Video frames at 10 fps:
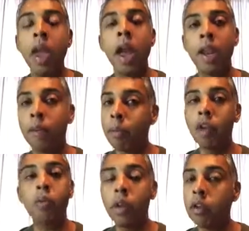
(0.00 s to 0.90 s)
And the
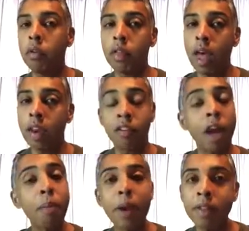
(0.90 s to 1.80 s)
best way to do that is
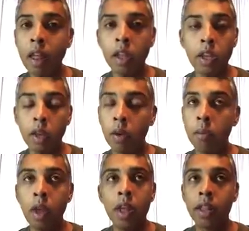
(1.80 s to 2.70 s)
not by telling them